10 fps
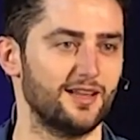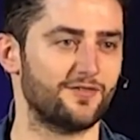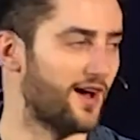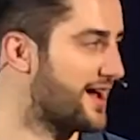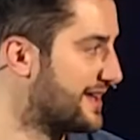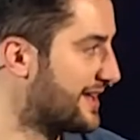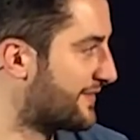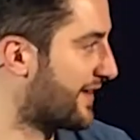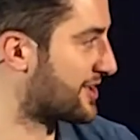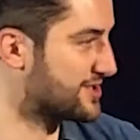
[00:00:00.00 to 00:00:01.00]
If
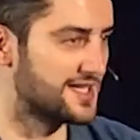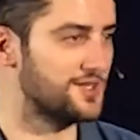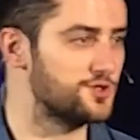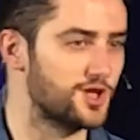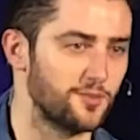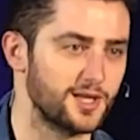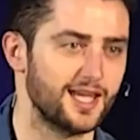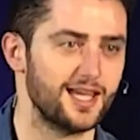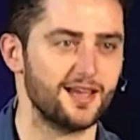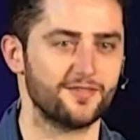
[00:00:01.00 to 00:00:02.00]
I continue
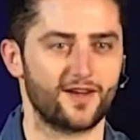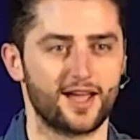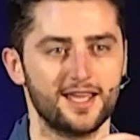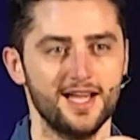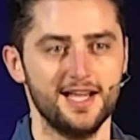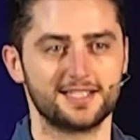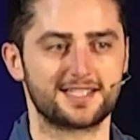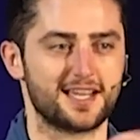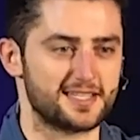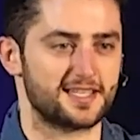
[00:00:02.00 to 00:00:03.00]
coming here, if I
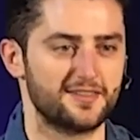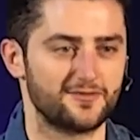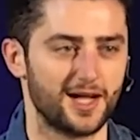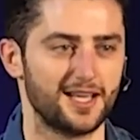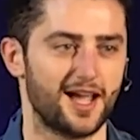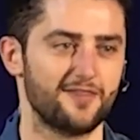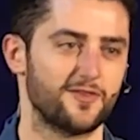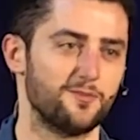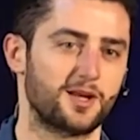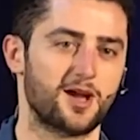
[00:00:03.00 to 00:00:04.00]
decide to give my
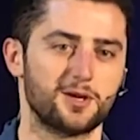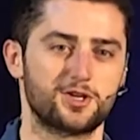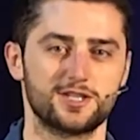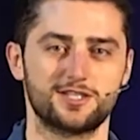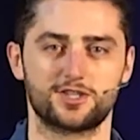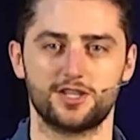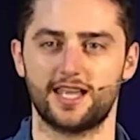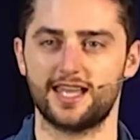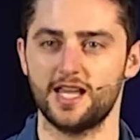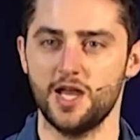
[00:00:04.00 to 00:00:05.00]
life and become a
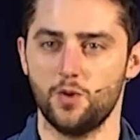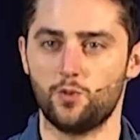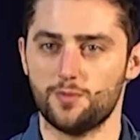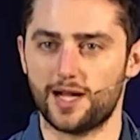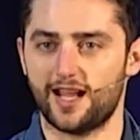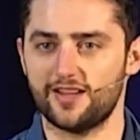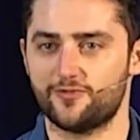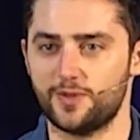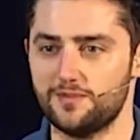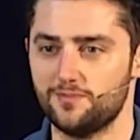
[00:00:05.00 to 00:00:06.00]
Christian, will my
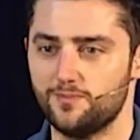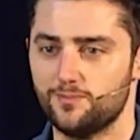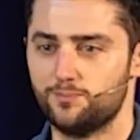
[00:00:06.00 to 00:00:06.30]
life be